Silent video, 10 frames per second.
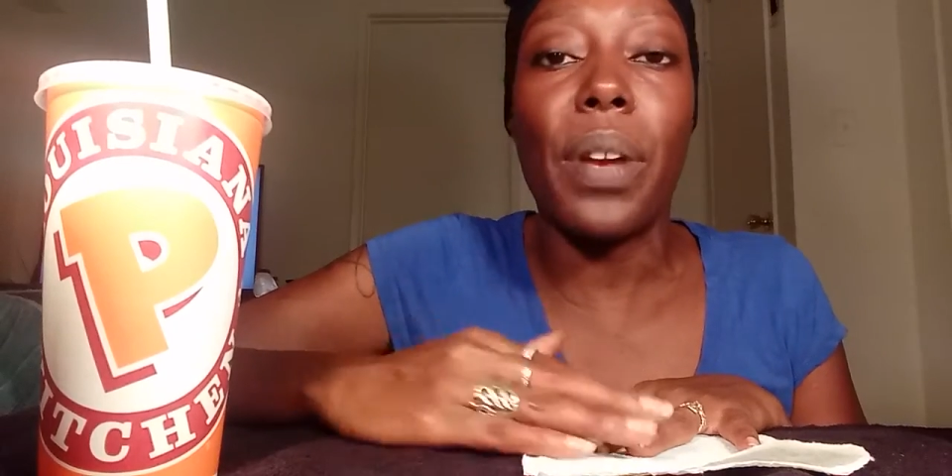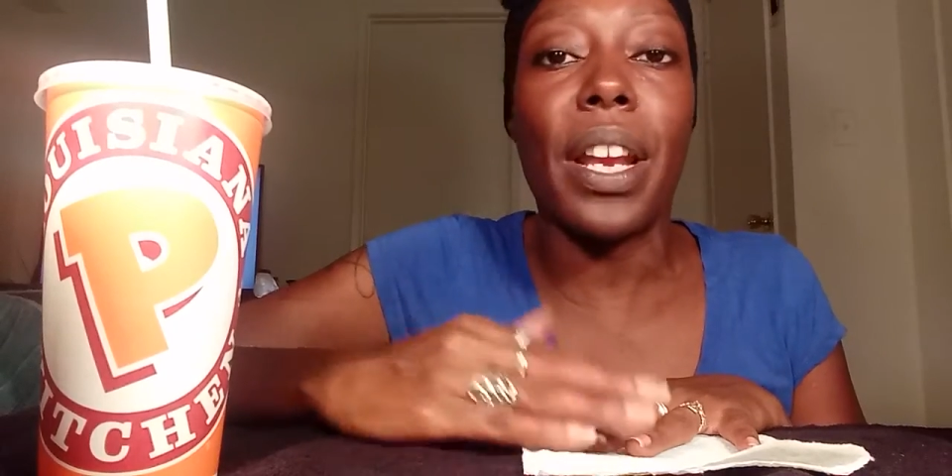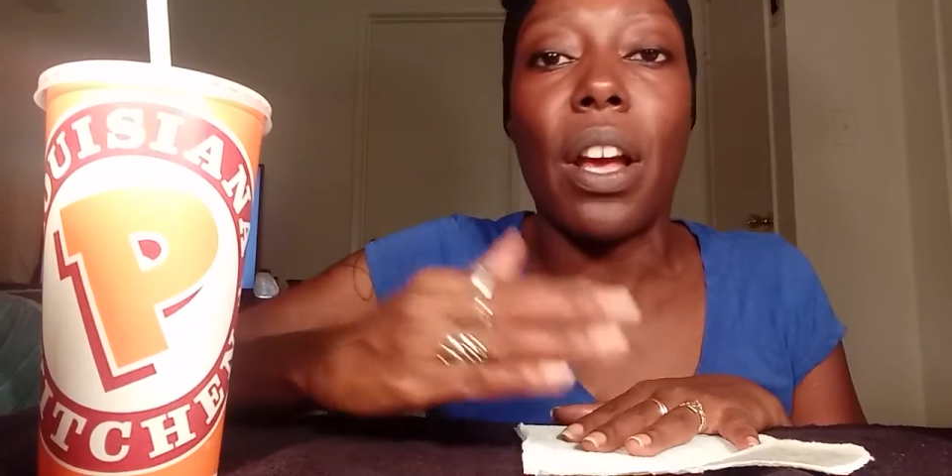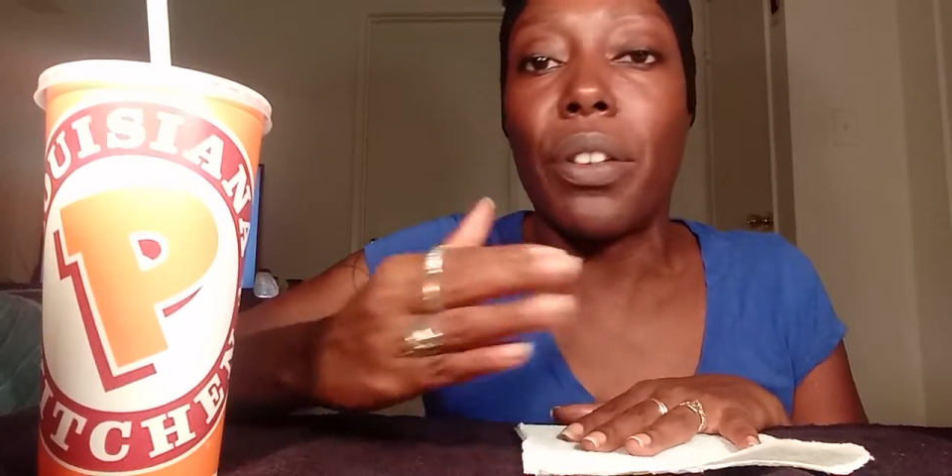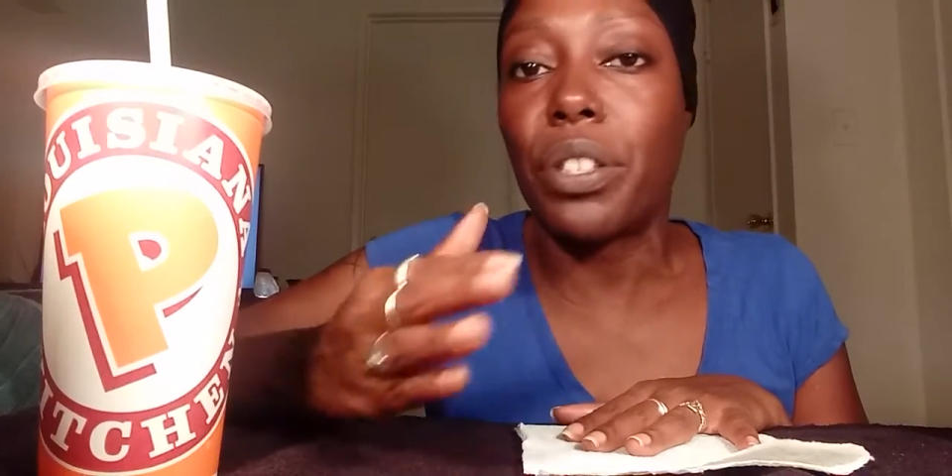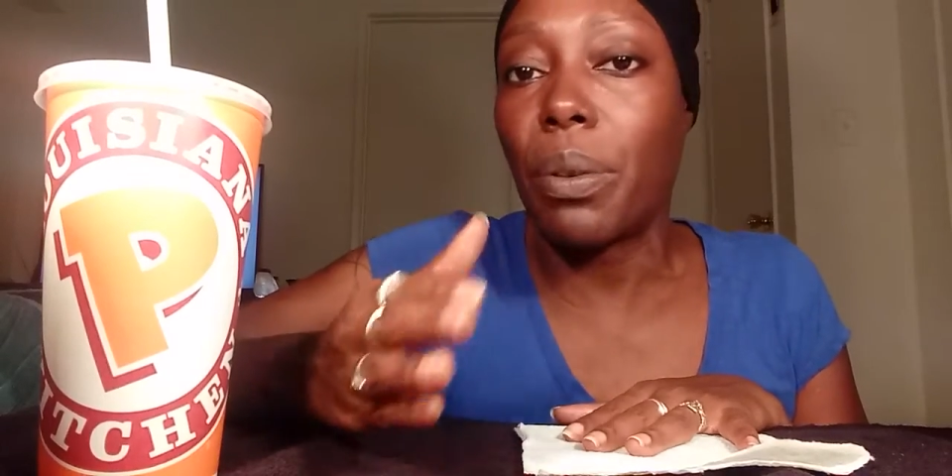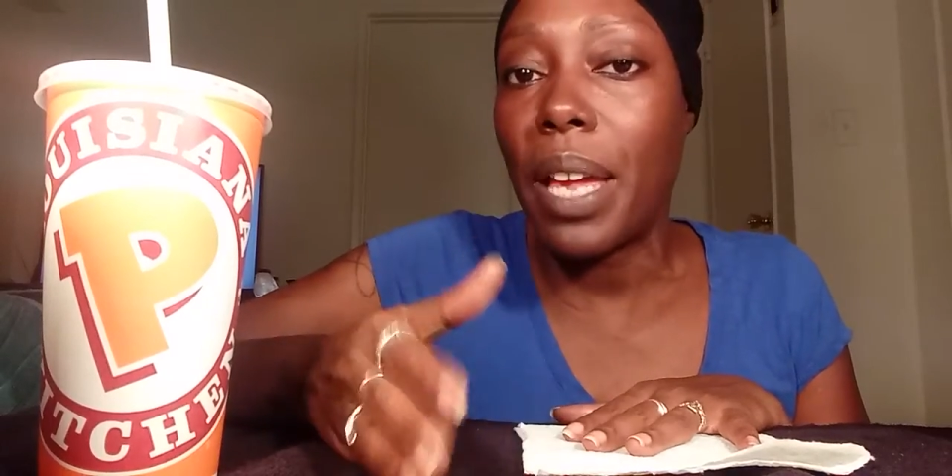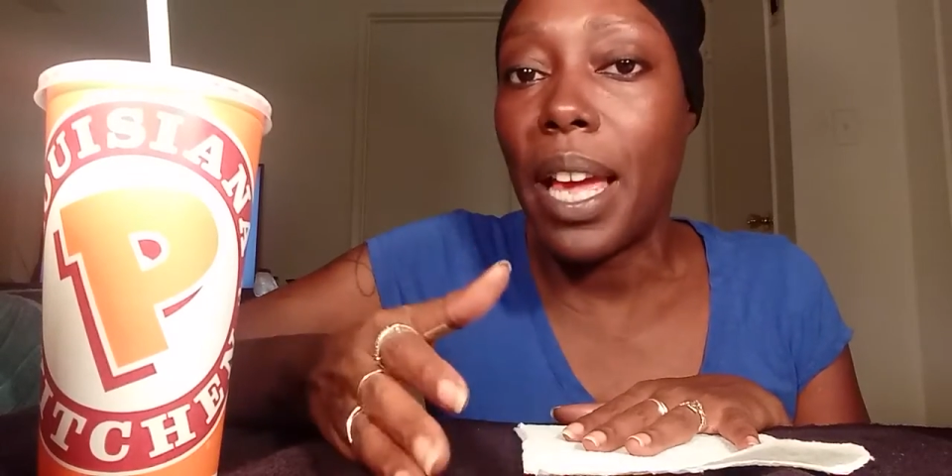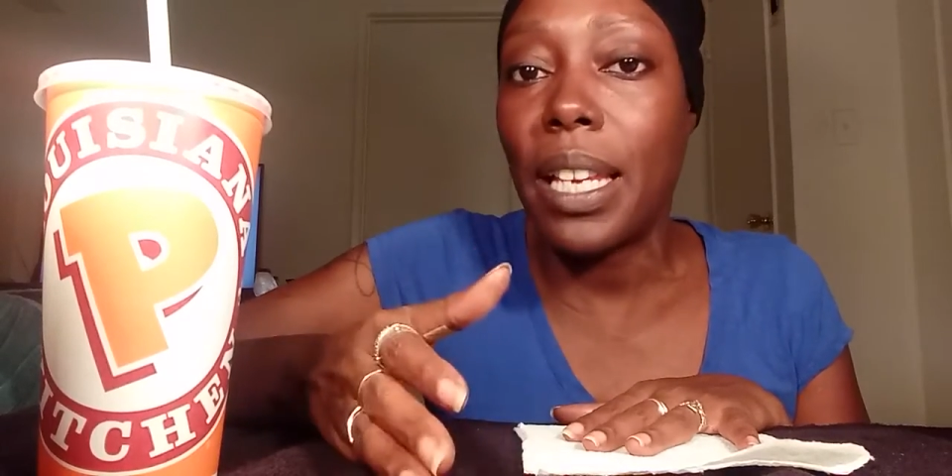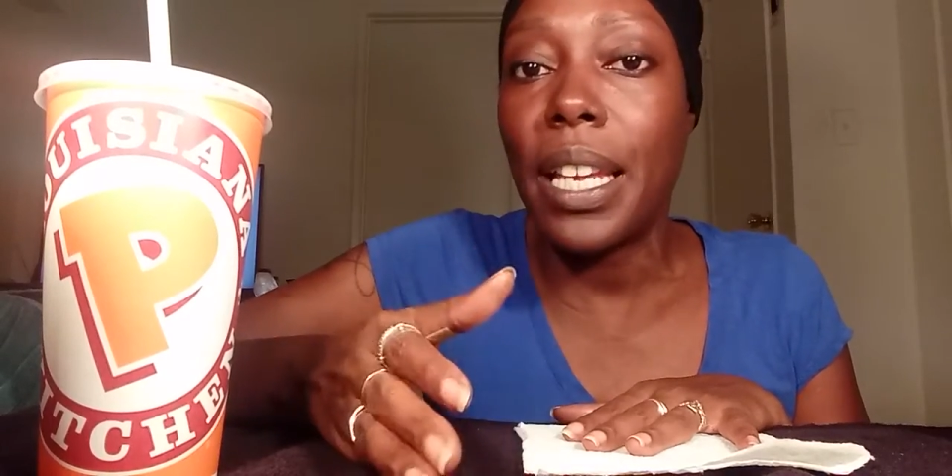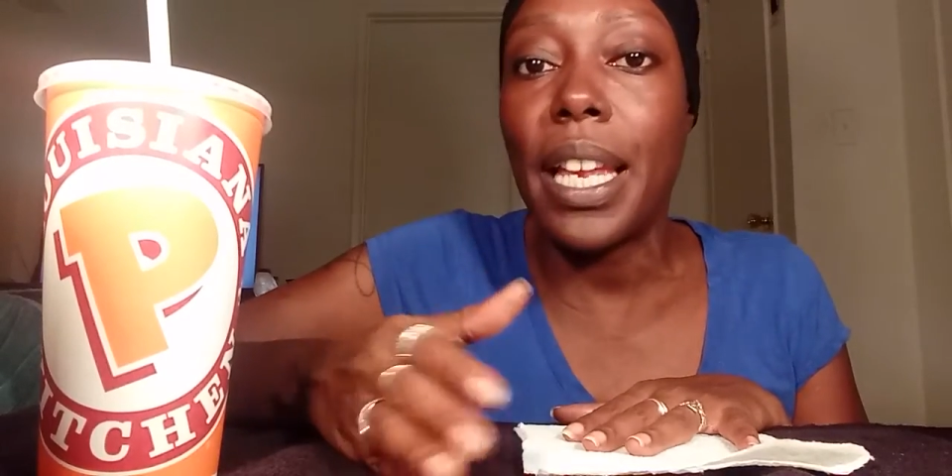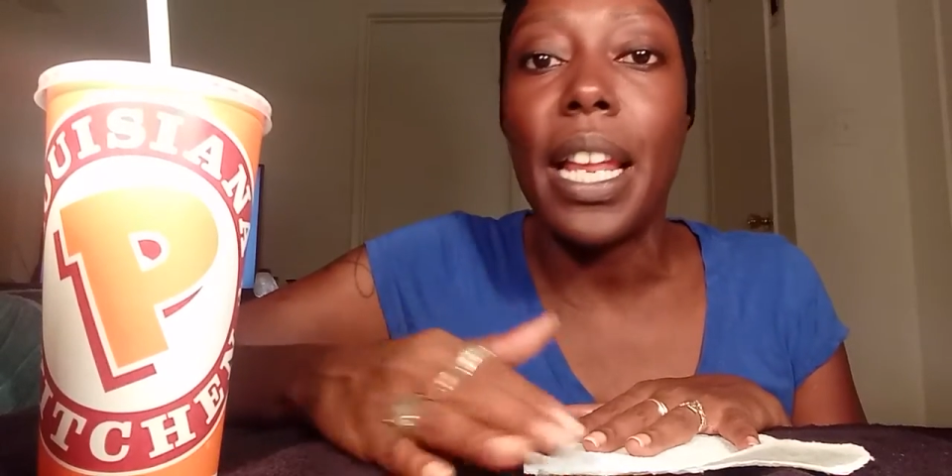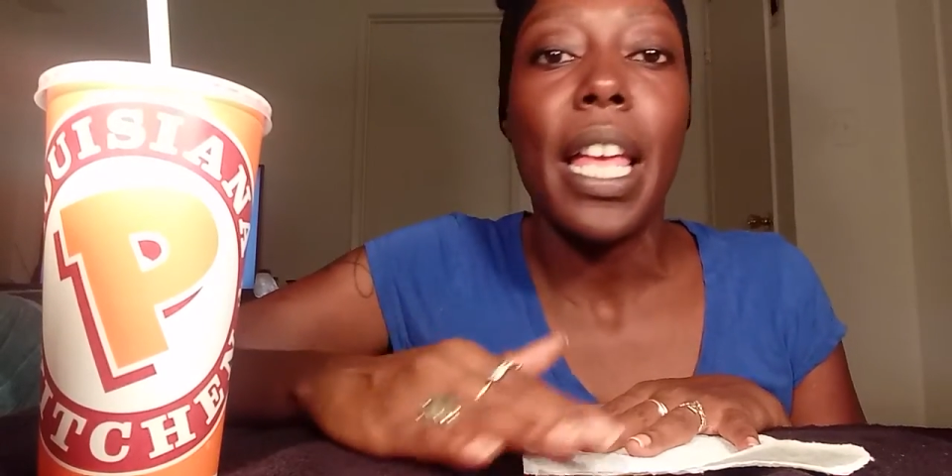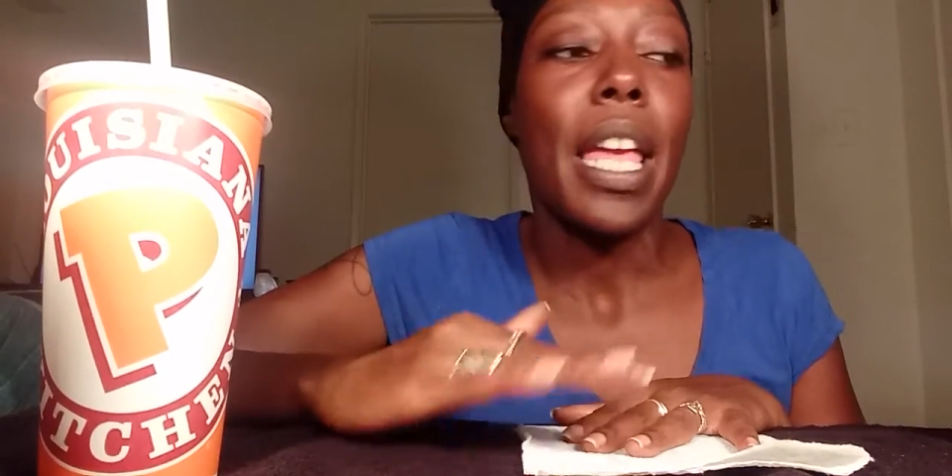and also Ellen.